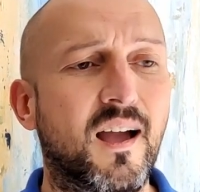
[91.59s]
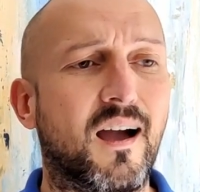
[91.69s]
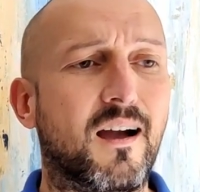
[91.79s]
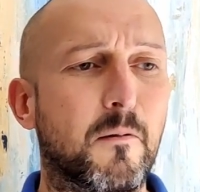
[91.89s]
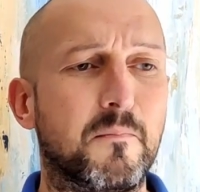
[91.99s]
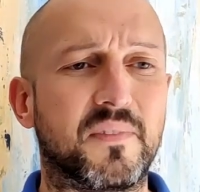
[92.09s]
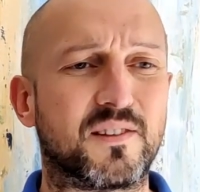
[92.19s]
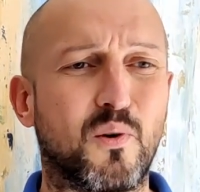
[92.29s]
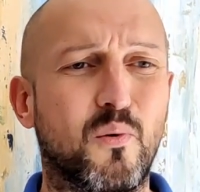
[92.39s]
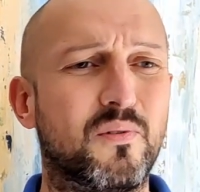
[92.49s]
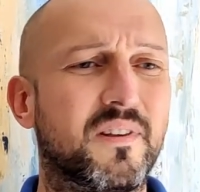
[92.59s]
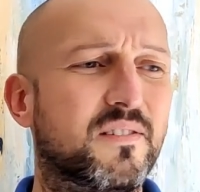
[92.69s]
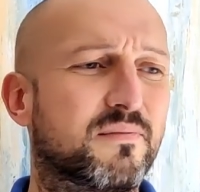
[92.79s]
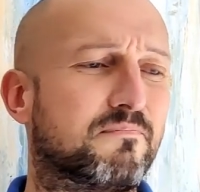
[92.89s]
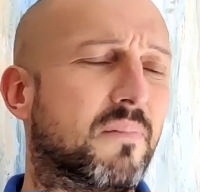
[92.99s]
There's all
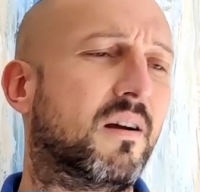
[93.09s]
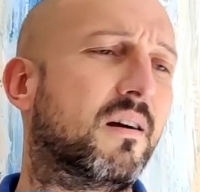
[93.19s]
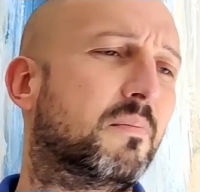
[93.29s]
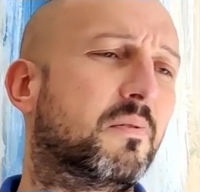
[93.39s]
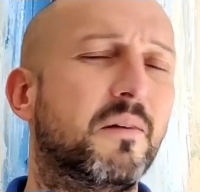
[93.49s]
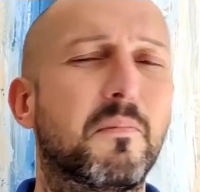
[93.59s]
these pretty